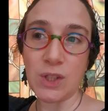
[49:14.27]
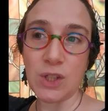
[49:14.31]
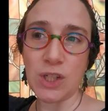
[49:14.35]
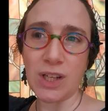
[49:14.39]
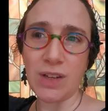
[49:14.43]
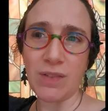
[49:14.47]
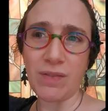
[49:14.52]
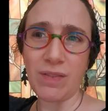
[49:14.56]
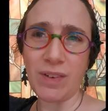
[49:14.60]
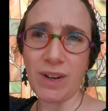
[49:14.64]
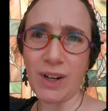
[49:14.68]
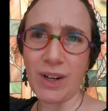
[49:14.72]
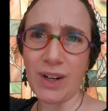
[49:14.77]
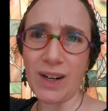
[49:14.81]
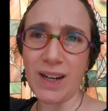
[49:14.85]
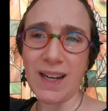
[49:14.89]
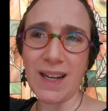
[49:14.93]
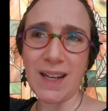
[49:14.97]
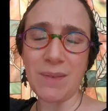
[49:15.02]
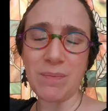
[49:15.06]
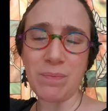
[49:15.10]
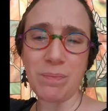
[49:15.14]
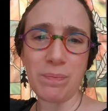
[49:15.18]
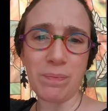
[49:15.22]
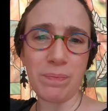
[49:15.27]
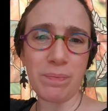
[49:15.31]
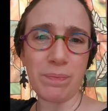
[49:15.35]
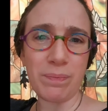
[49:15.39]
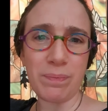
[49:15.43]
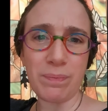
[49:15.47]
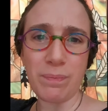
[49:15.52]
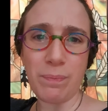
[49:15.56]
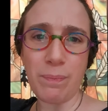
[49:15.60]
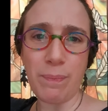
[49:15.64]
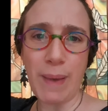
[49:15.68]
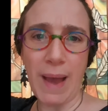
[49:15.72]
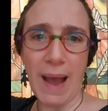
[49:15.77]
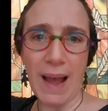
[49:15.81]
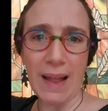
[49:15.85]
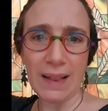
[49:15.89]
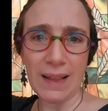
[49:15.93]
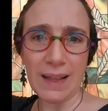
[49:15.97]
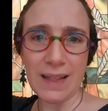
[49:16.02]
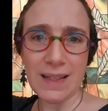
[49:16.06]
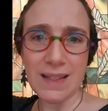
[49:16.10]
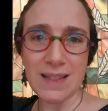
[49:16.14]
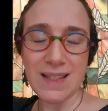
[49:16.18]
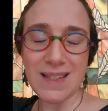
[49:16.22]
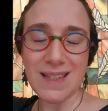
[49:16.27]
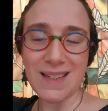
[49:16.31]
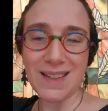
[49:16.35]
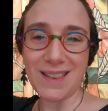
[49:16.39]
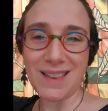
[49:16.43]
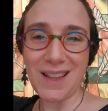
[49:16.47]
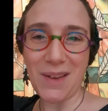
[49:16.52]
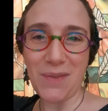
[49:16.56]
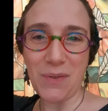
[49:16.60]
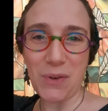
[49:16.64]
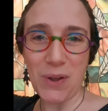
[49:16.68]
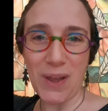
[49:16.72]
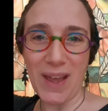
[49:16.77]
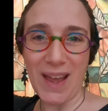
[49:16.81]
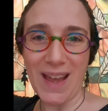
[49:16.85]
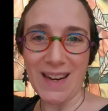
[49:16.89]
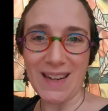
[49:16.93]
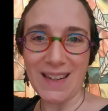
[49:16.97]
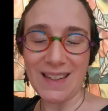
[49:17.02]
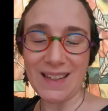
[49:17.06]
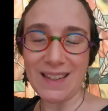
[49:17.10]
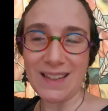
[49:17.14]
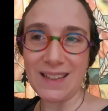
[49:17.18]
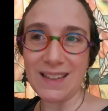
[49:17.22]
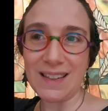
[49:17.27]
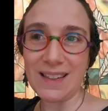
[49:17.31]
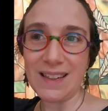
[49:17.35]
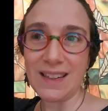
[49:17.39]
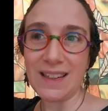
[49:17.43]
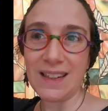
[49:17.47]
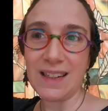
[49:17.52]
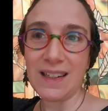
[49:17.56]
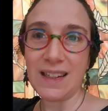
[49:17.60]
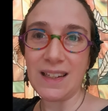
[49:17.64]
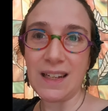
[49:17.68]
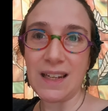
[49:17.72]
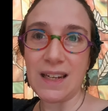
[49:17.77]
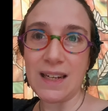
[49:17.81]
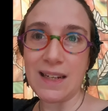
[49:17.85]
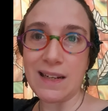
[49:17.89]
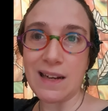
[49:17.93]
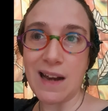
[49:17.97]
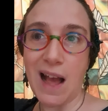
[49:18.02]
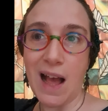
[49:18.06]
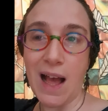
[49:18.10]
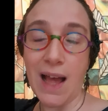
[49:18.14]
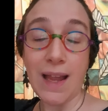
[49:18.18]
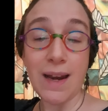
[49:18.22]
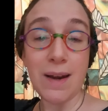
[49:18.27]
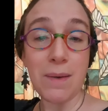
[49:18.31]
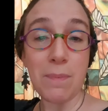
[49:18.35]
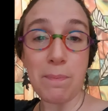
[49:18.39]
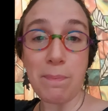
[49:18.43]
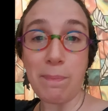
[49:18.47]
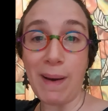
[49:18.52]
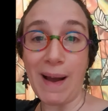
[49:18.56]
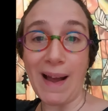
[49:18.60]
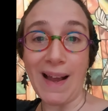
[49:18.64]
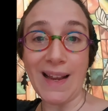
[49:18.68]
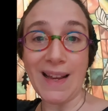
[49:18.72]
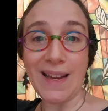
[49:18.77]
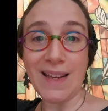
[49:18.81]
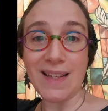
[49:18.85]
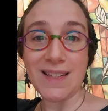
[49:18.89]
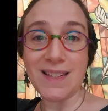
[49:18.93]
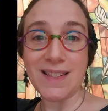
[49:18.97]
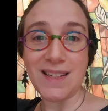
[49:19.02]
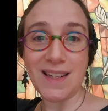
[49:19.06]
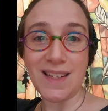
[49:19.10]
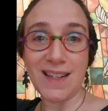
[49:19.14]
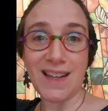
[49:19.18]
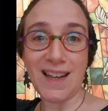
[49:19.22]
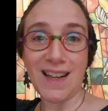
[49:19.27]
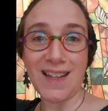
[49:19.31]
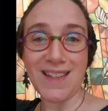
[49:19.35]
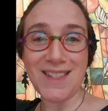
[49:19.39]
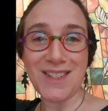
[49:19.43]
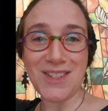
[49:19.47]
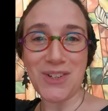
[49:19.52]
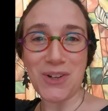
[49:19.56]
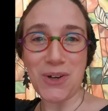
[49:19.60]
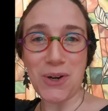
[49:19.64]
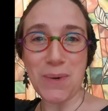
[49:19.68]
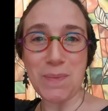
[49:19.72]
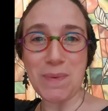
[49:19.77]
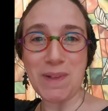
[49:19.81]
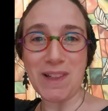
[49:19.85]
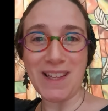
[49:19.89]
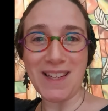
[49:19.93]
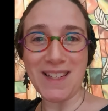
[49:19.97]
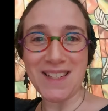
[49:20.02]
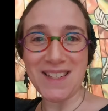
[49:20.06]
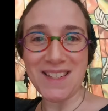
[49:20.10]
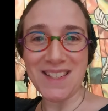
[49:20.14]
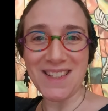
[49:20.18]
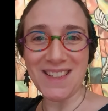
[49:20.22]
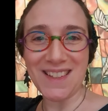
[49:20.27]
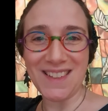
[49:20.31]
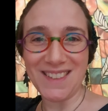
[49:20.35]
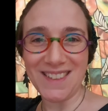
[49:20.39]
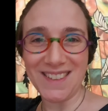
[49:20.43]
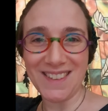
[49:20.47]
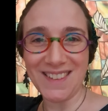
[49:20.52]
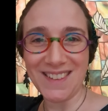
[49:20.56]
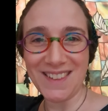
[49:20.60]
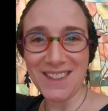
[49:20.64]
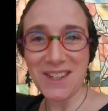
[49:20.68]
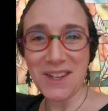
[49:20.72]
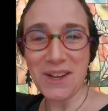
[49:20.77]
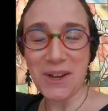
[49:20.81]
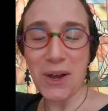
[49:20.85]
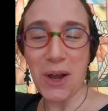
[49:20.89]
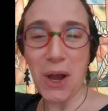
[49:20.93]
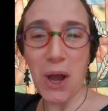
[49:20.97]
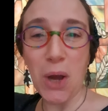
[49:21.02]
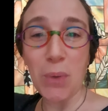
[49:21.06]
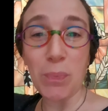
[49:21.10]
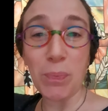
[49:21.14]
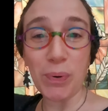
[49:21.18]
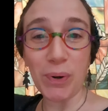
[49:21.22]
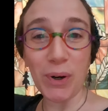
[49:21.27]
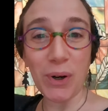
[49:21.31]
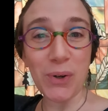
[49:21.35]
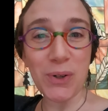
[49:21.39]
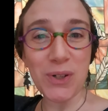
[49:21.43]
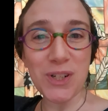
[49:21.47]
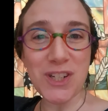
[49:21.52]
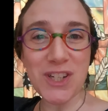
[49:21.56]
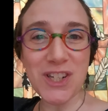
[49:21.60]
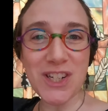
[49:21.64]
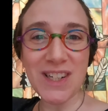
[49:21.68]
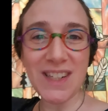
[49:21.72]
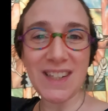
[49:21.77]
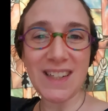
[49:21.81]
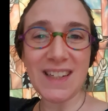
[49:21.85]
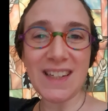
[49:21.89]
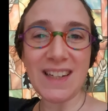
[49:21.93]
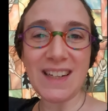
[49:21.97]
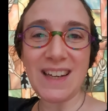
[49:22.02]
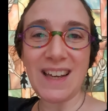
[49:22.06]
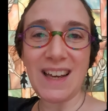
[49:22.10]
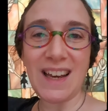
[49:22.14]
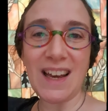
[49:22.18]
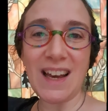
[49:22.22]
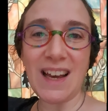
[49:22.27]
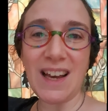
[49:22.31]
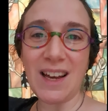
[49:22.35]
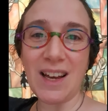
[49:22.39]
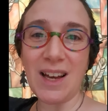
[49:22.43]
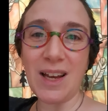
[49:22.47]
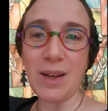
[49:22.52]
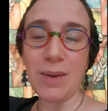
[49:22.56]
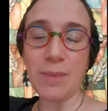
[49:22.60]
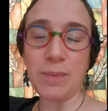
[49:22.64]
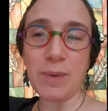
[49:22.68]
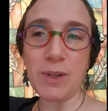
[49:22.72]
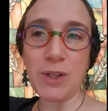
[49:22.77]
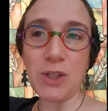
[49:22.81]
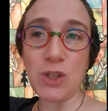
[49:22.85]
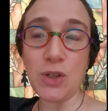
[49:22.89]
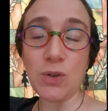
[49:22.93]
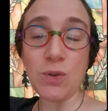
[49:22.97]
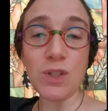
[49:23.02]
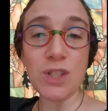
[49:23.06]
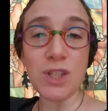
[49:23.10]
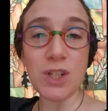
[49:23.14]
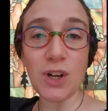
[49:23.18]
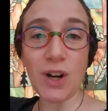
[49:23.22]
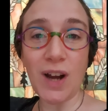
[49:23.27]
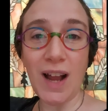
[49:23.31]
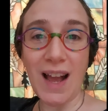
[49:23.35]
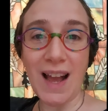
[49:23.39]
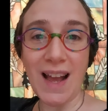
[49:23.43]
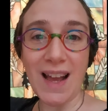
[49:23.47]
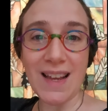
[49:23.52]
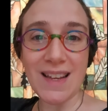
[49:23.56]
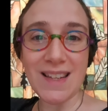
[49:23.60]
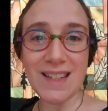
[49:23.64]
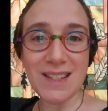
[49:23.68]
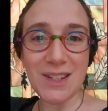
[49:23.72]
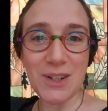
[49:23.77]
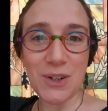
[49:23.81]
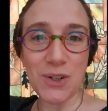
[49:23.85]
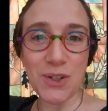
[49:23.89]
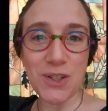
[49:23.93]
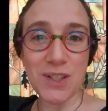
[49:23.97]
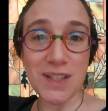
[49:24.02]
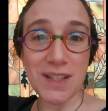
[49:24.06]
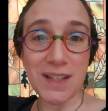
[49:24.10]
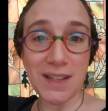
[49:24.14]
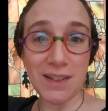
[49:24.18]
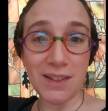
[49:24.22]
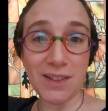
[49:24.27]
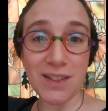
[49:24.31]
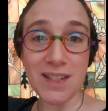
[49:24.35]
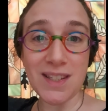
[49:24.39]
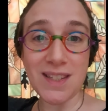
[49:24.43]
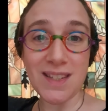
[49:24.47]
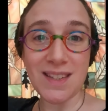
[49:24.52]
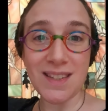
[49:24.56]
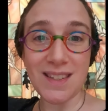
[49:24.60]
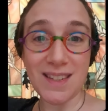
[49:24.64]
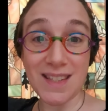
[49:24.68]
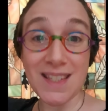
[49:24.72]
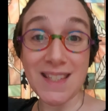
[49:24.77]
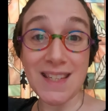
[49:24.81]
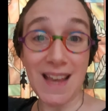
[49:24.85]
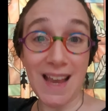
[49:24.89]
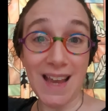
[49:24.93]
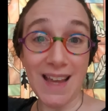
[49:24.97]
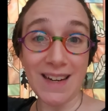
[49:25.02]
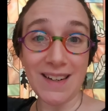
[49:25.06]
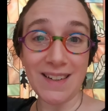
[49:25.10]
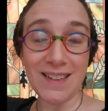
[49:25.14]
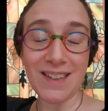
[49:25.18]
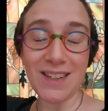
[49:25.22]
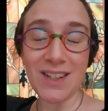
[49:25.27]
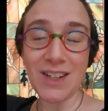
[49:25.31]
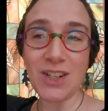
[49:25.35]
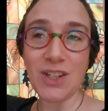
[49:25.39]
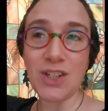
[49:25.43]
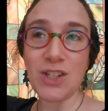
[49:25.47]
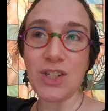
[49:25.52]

took a very balanced, level-headed, non-biased against herbalists approach, used her eyes and her skills set